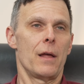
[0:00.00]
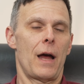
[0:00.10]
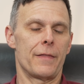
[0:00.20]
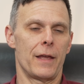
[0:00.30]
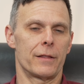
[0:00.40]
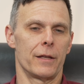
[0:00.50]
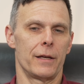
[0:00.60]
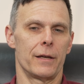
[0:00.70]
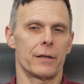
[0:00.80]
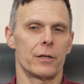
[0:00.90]
I think
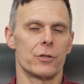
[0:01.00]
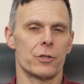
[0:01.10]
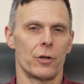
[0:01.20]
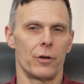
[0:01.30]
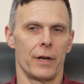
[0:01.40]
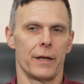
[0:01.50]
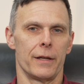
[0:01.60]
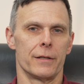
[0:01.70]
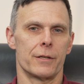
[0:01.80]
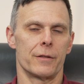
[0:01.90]
the concern
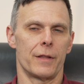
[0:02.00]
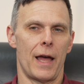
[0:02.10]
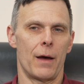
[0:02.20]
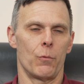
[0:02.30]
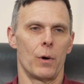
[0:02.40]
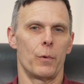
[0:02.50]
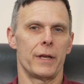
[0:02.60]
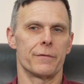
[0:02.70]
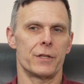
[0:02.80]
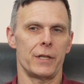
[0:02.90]
is that what we
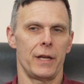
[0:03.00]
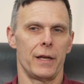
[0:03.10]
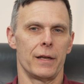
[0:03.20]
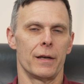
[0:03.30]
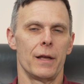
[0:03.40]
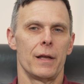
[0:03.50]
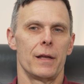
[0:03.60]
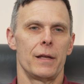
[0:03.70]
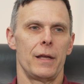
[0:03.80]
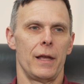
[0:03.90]
have seen
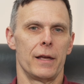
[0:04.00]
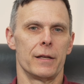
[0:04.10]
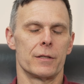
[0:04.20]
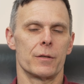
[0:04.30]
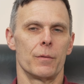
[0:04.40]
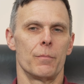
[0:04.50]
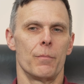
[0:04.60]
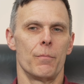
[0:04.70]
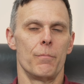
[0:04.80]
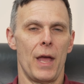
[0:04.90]
is
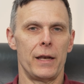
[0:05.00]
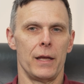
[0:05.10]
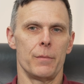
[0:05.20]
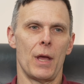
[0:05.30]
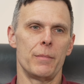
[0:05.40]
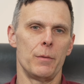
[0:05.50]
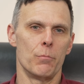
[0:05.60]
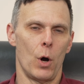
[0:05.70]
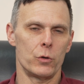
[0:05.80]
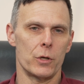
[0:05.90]
many, maybe
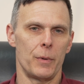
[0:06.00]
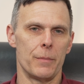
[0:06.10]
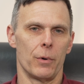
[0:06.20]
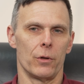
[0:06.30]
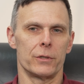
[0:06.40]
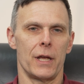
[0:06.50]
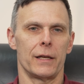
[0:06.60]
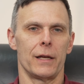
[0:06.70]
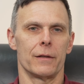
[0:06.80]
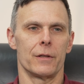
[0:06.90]
most people
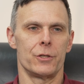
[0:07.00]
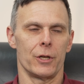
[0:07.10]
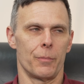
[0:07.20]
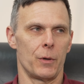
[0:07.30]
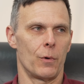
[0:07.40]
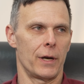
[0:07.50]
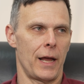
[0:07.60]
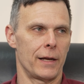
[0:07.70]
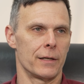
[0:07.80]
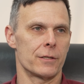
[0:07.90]
taking the GLP-1
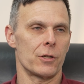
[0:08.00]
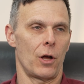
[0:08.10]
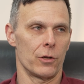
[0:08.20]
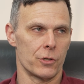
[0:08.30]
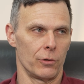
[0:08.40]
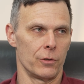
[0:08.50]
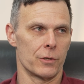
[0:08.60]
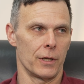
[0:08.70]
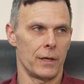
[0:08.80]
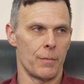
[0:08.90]
agonists also
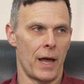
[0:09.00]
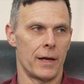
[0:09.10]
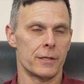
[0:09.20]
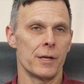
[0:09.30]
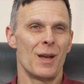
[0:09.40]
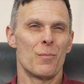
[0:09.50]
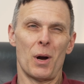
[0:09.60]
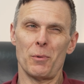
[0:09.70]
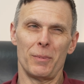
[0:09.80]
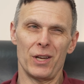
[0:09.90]
lose lean mass,
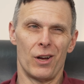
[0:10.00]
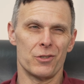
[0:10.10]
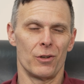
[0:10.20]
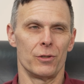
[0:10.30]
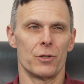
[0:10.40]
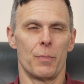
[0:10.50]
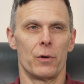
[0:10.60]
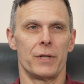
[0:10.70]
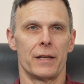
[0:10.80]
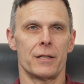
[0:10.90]
probably also lose
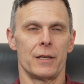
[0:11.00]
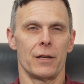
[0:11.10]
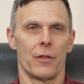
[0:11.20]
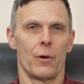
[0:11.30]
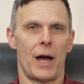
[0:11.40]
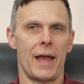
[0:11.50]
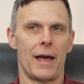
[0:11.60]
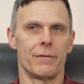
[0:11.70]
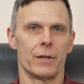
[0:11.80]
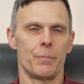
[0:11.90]
bone density, although
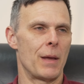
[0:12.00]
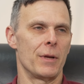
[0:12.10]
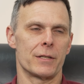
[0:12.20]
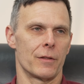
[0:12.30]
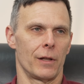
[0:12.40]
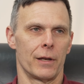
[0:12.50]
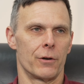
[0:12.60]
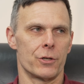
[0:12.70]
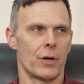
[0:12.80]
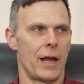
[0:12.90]
maybe it's in the
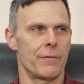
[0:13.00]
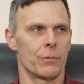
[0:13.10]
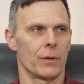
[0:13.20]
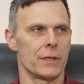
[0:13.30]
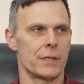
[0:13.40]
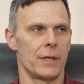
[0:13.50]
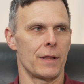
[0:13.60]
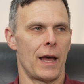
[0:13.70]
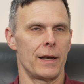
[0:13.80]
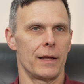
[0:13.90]
literature, I haven't really seen
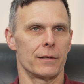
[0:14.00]
that